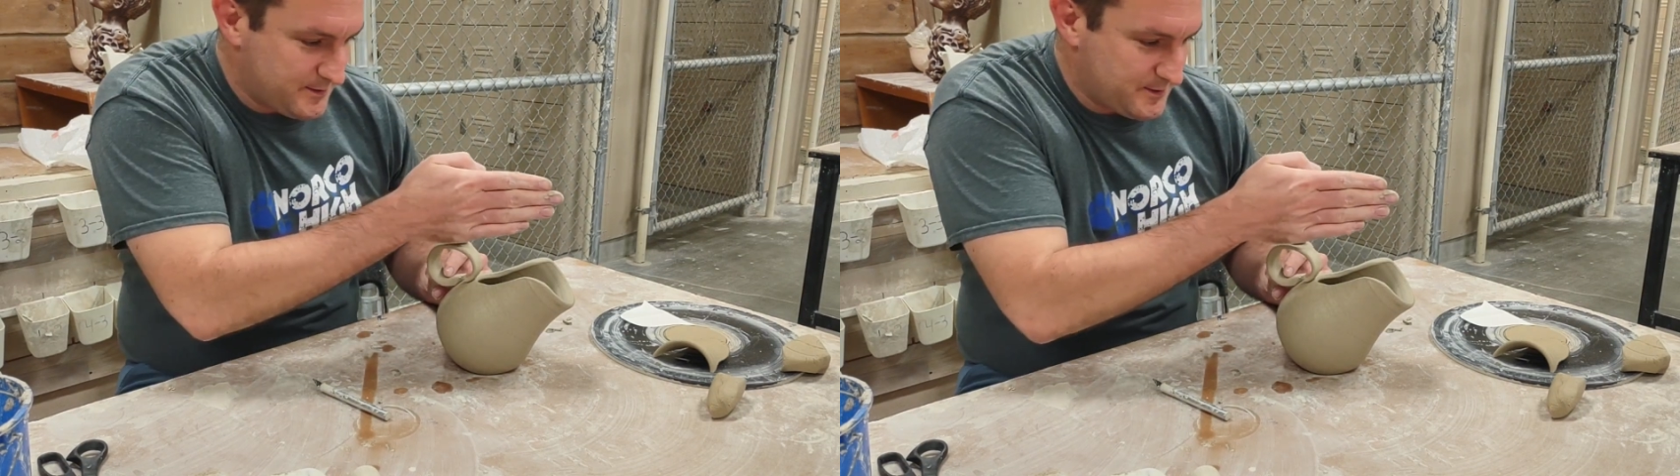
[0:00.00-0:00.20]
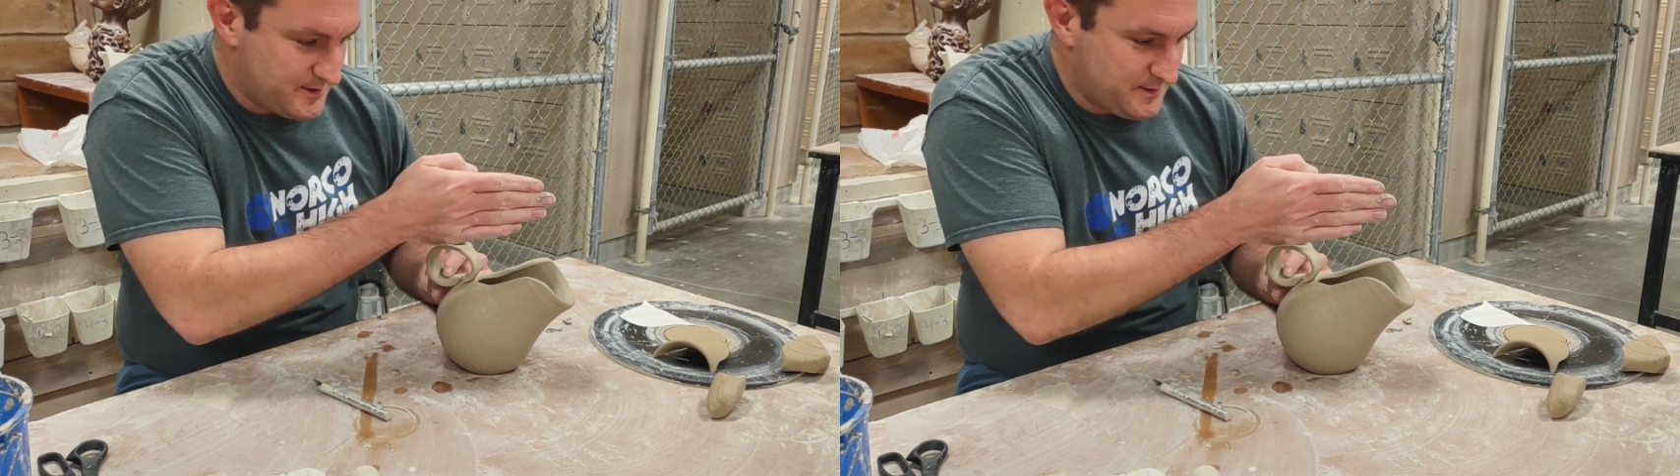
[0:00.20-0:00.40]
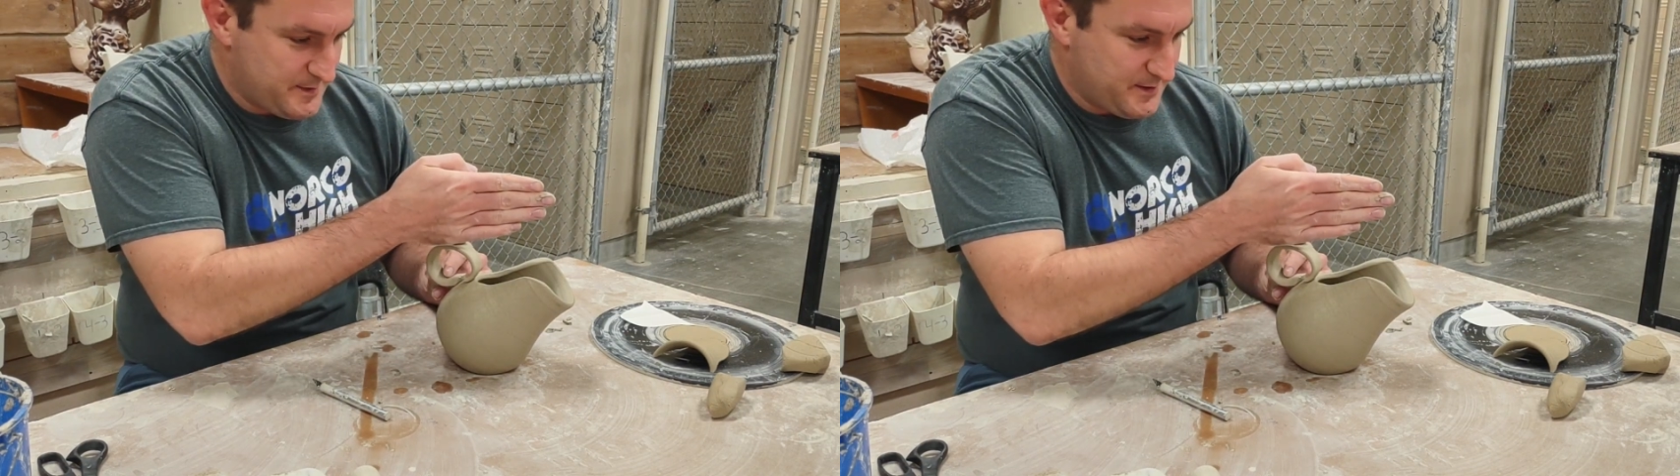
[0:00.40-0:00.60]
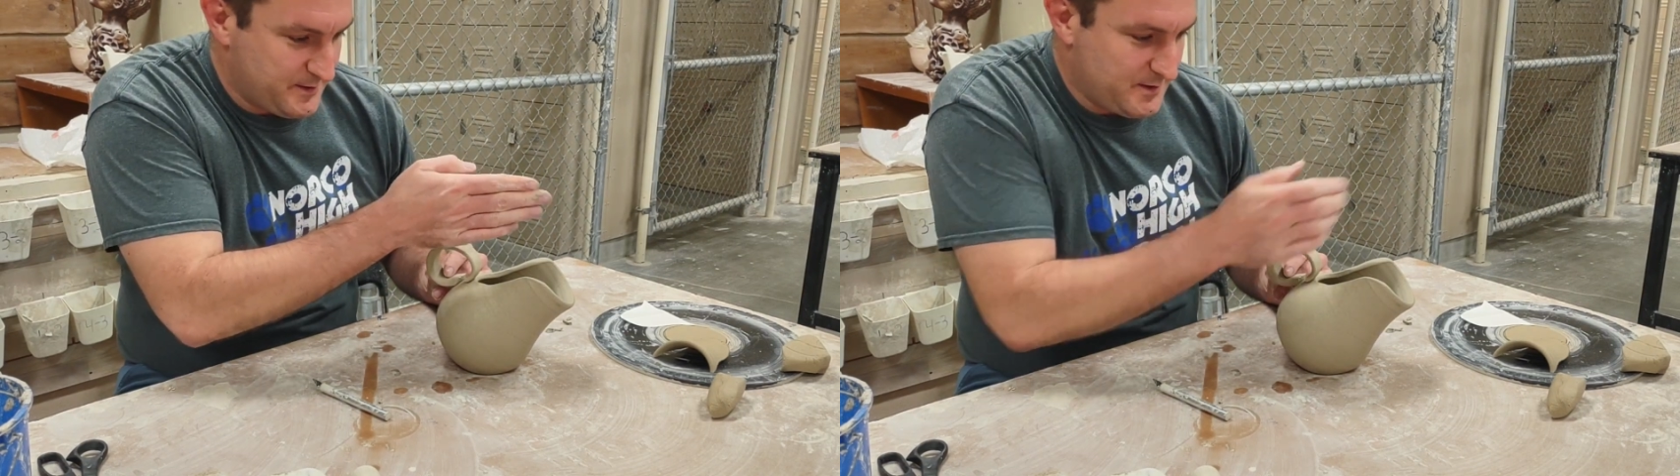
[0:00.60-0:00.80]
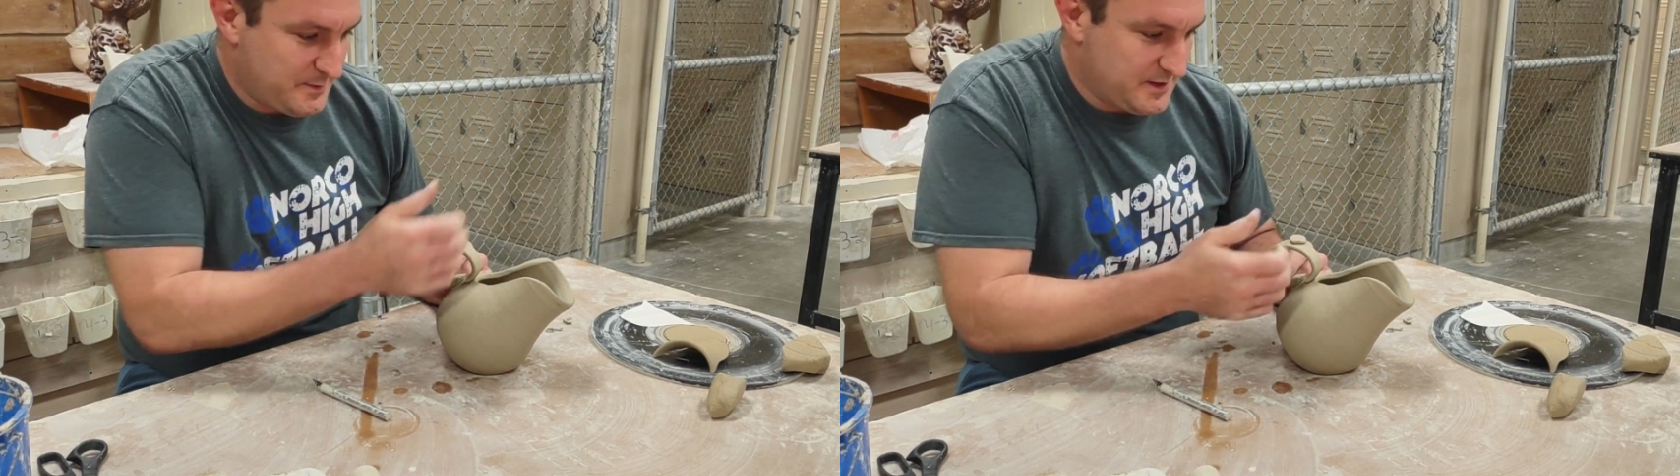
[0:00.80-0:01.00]
towards the
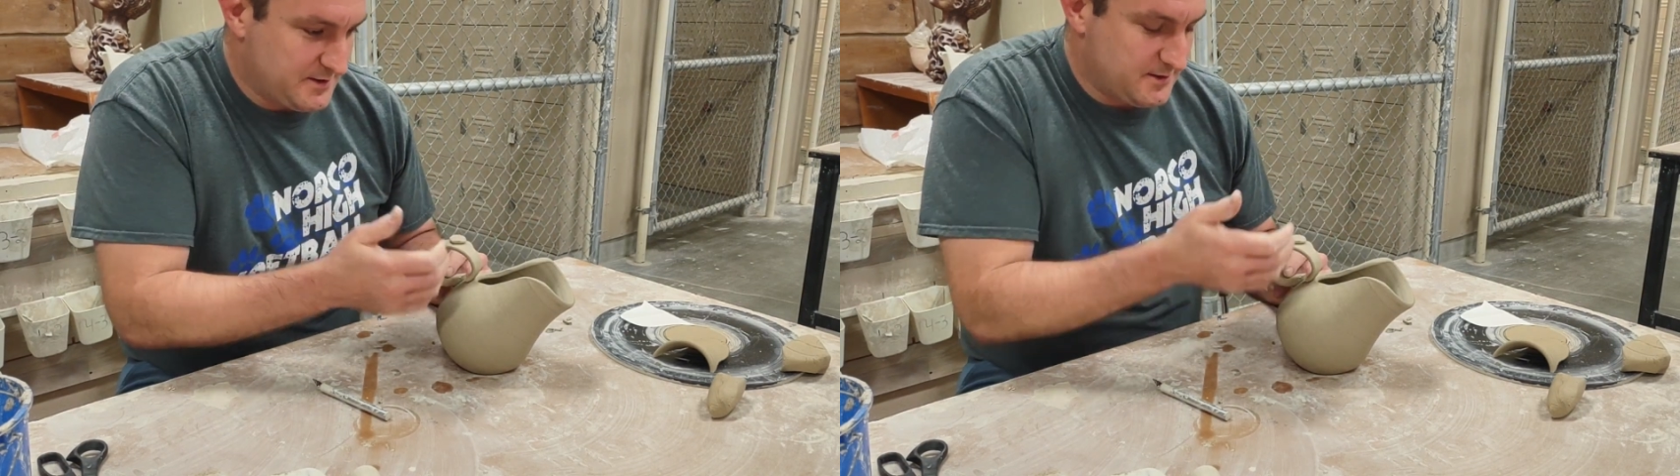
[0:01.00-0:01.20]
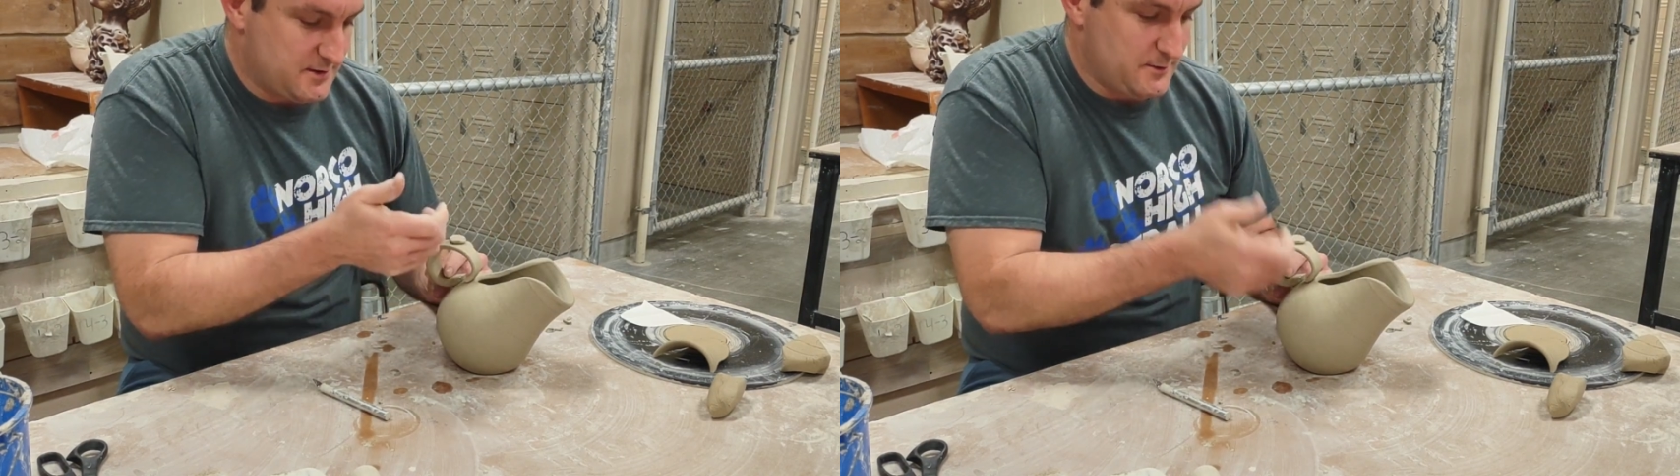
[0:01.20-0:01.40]
middle of the pitcher.